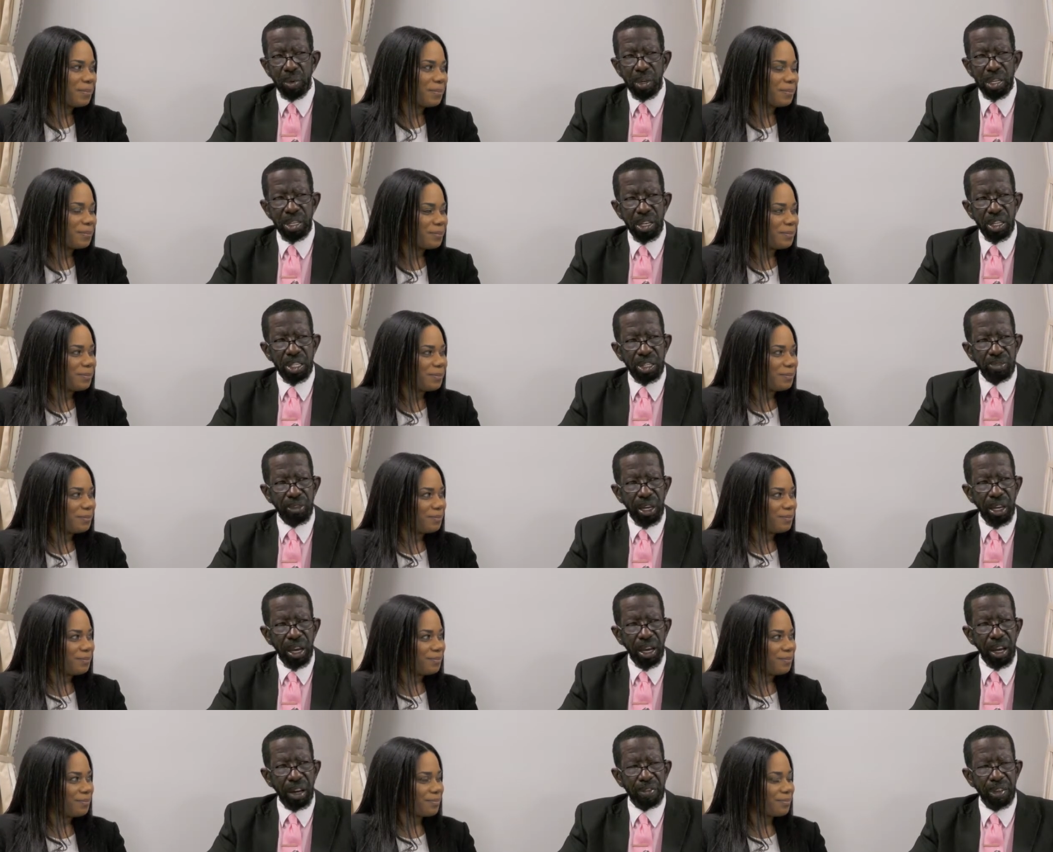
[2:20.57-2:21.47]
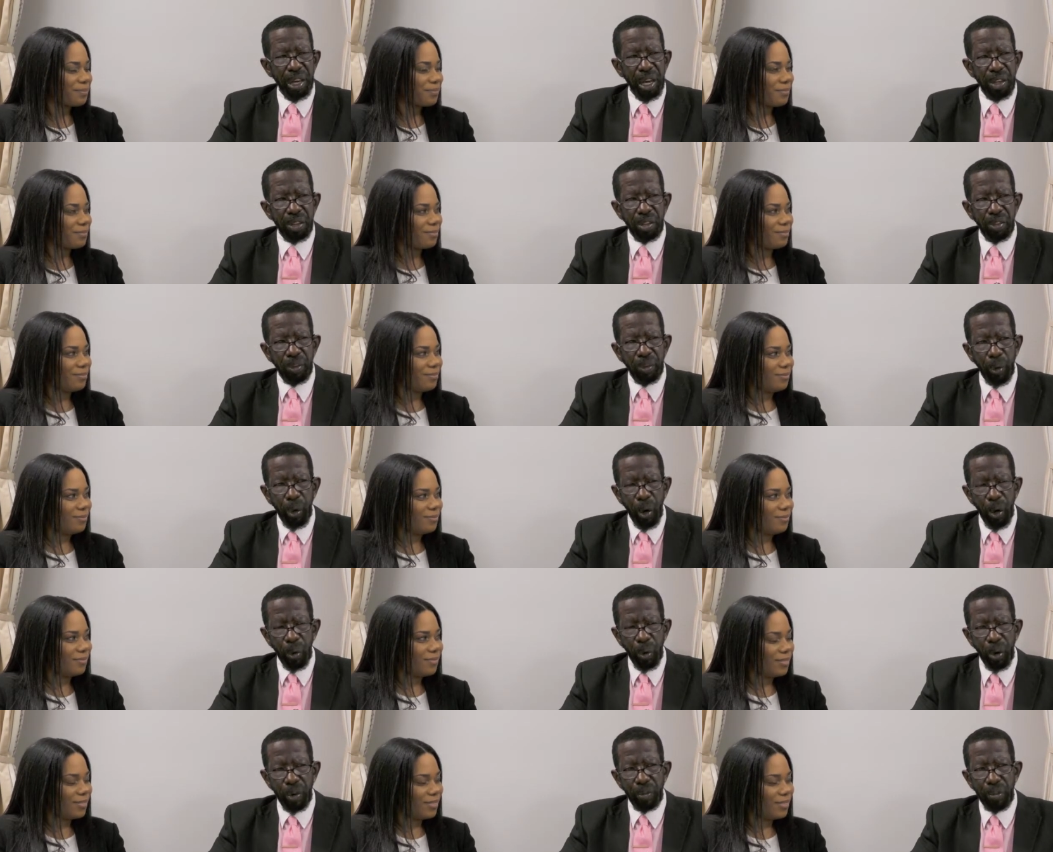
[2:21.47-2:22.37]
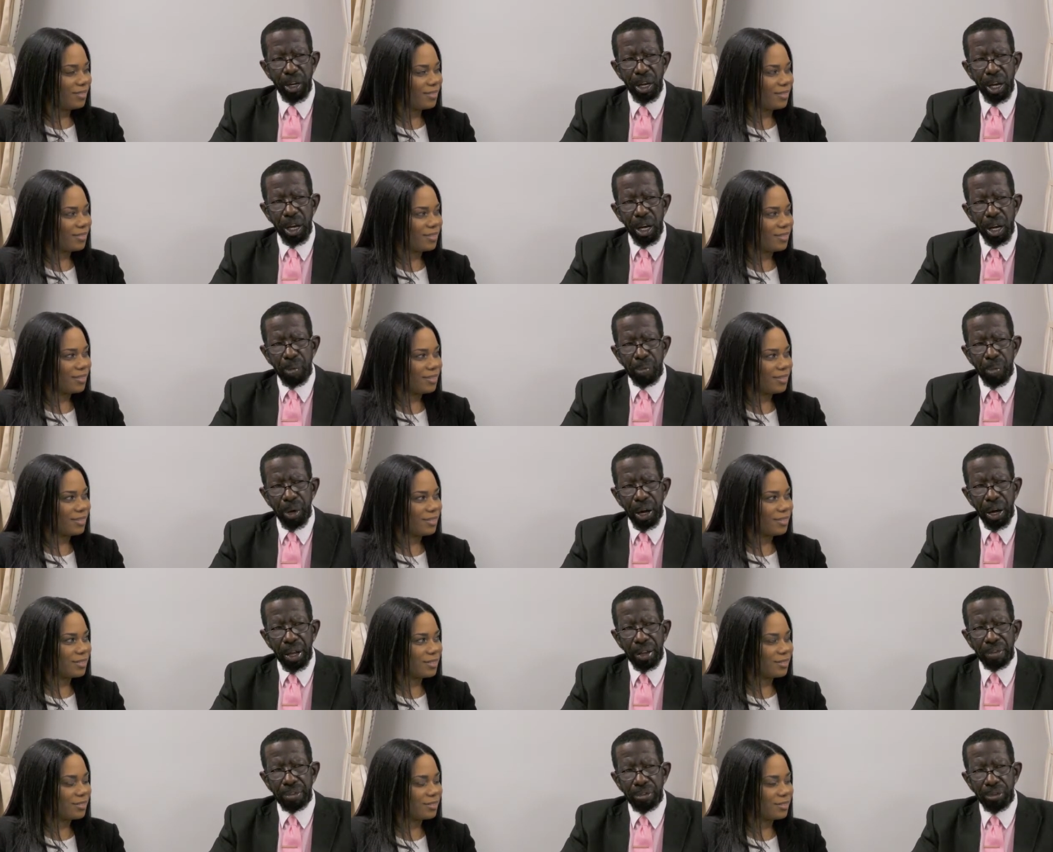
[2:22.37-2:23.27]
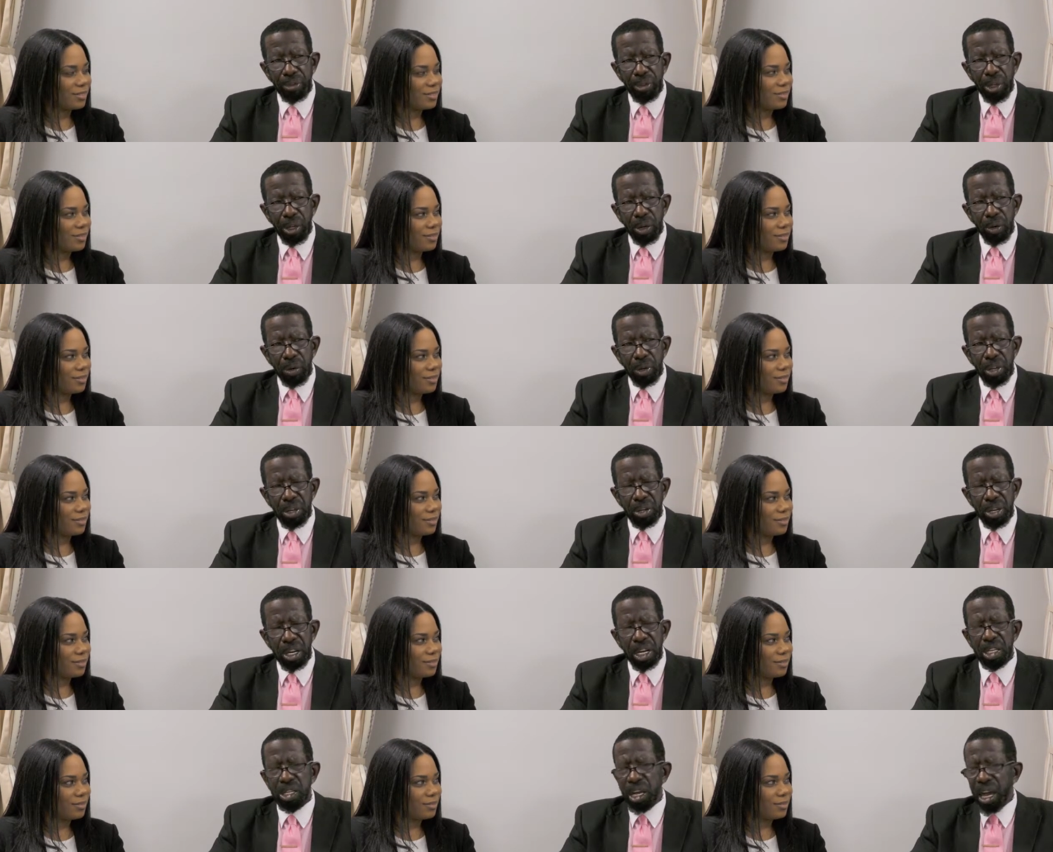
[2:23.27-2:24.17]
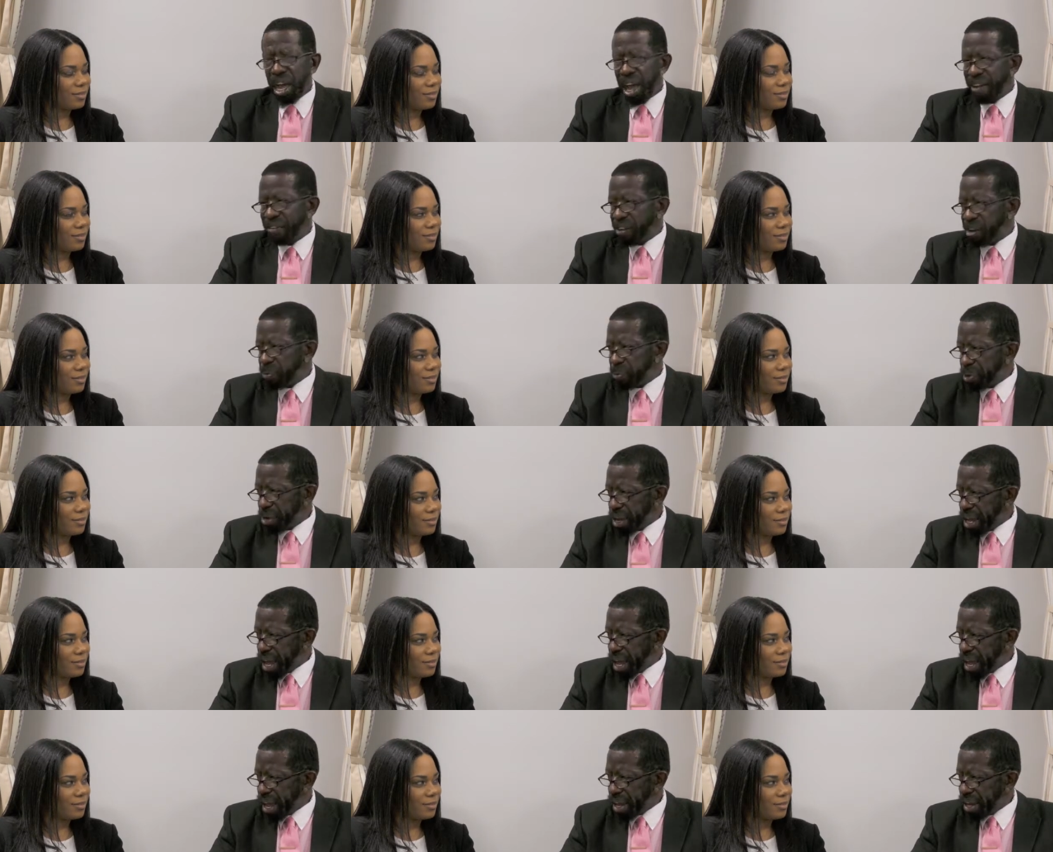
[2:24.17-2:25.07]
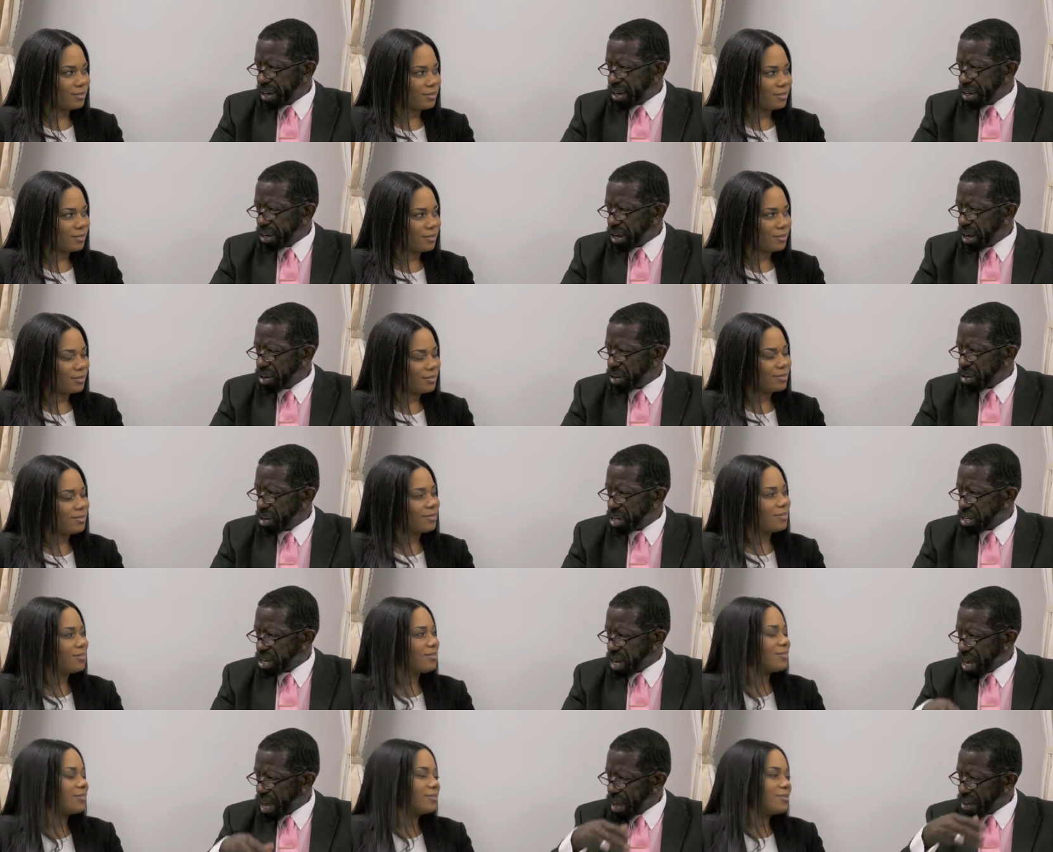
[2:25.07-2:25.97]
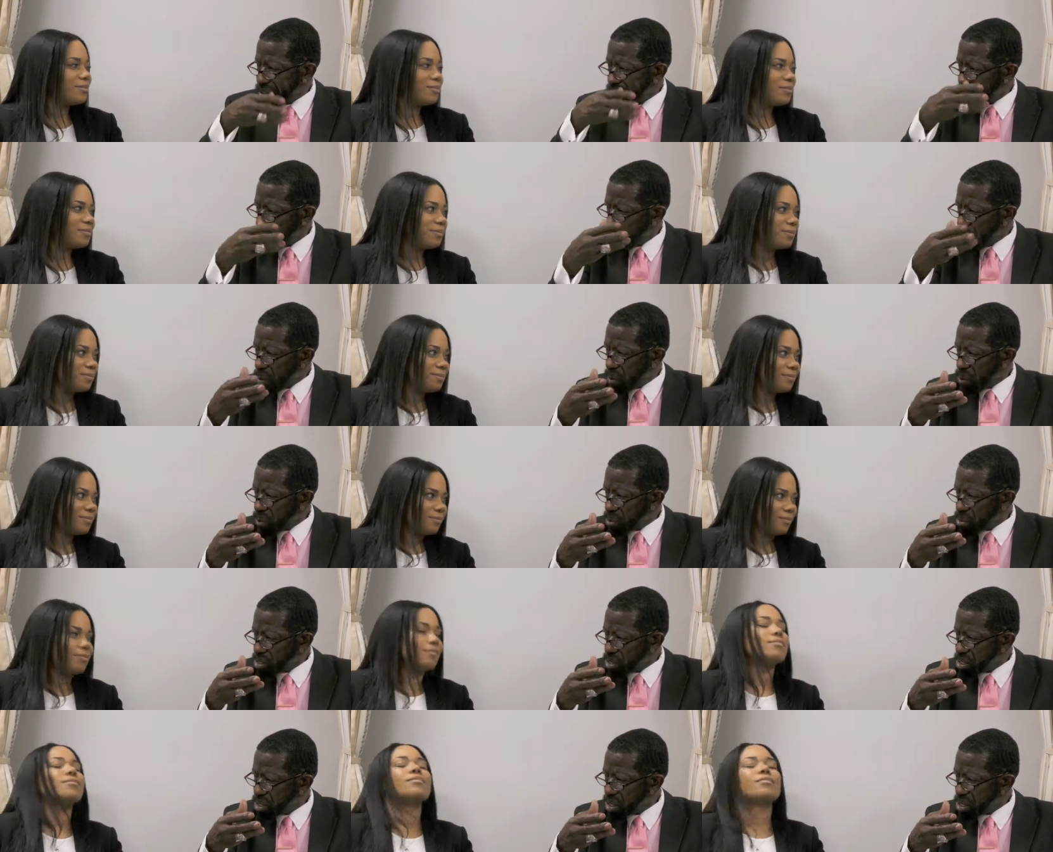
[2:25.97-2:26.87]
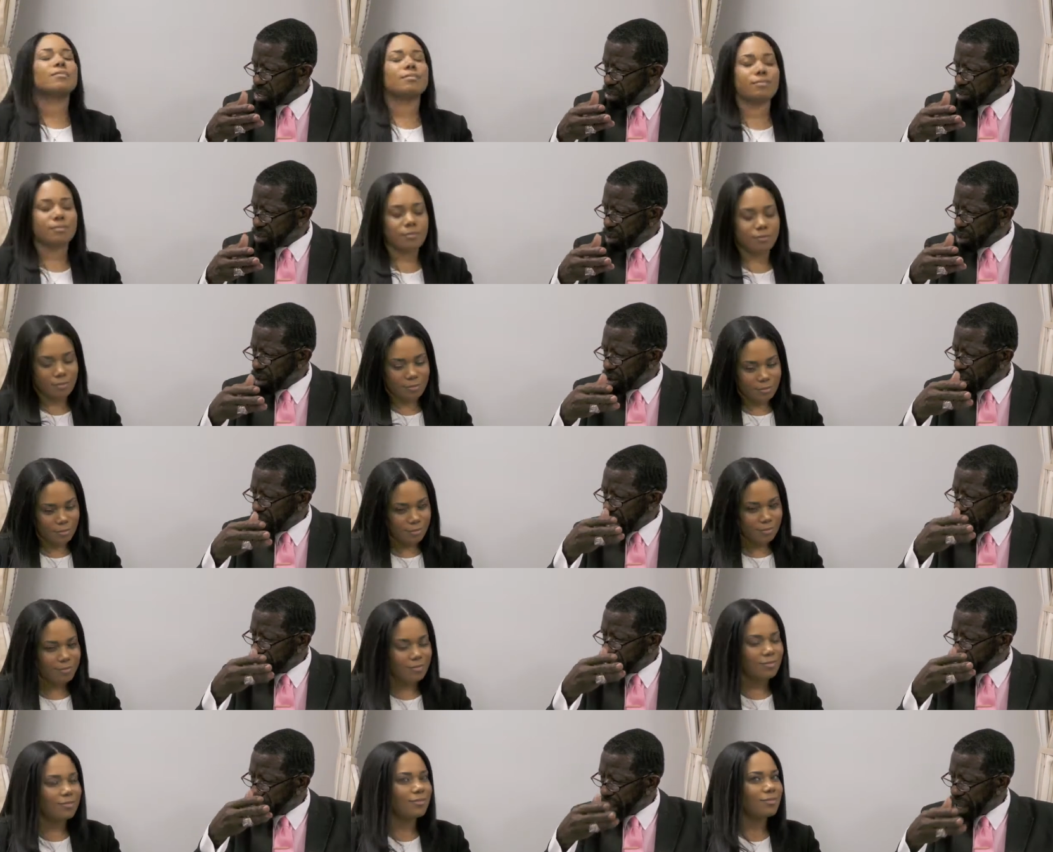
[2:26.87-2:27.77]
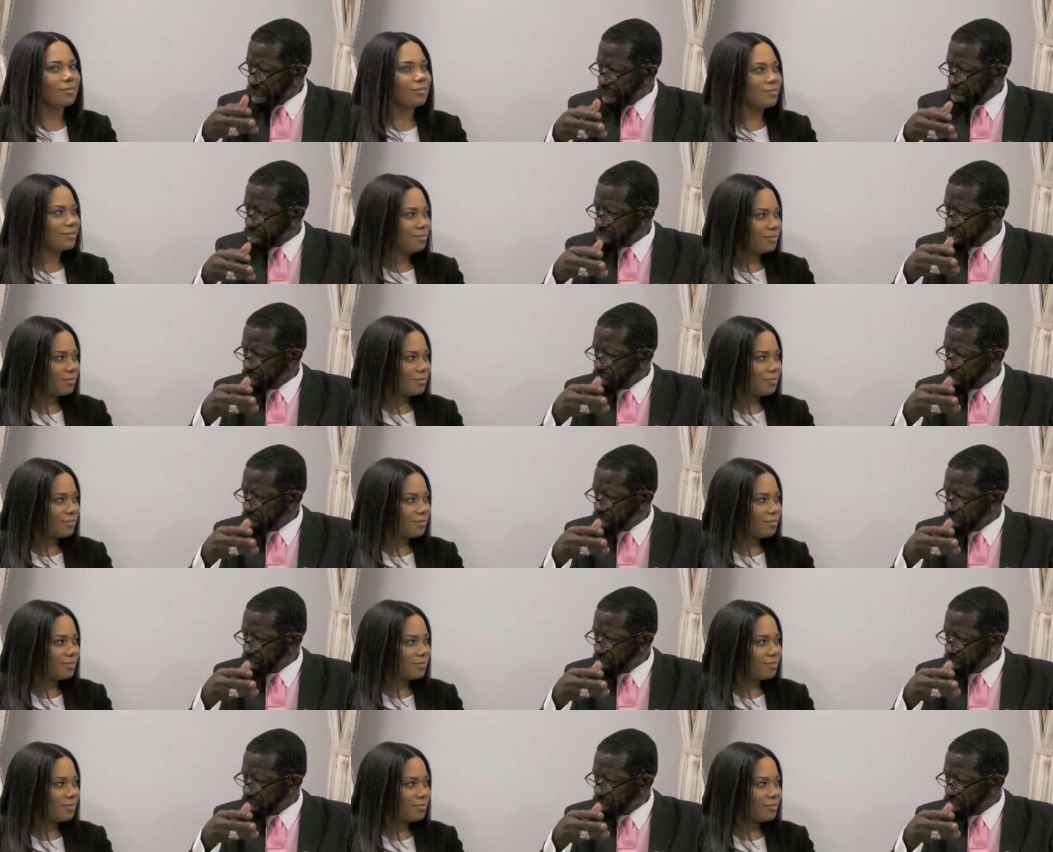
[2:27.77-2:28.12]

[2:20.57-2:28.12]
Speaker 1: recently speaking, I forget the forum, but you need to have a plan and you need to have goals because if you don't have plans